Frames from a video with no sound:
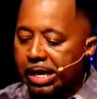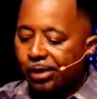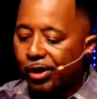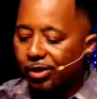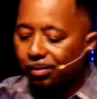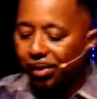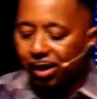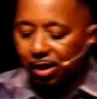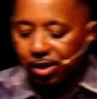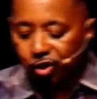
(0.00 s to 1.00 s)
It says,
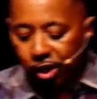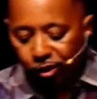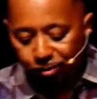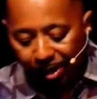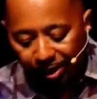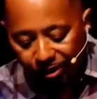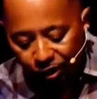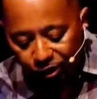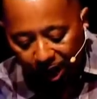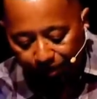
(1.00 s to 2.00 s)
Immediately Jesus made his
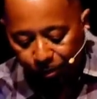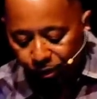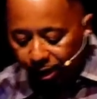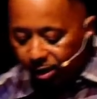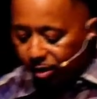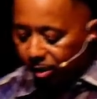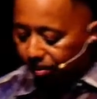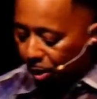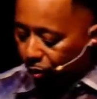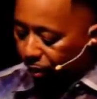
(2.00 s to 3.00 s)
disciples get into the
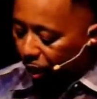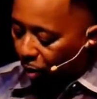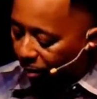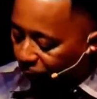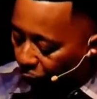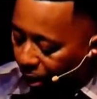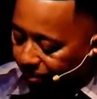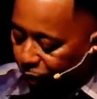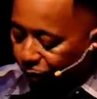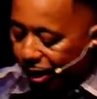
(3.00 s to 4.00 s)
boat and go before
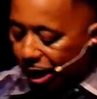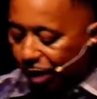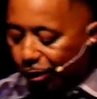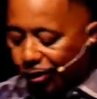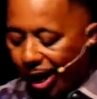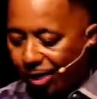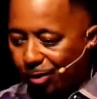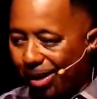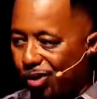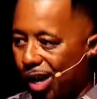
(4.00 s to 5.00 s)
him to the other side.
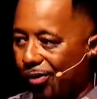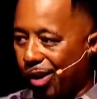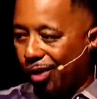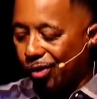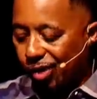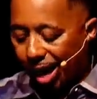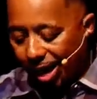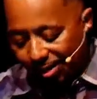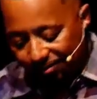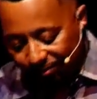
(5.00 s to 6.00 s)
Somebody shout, The other side.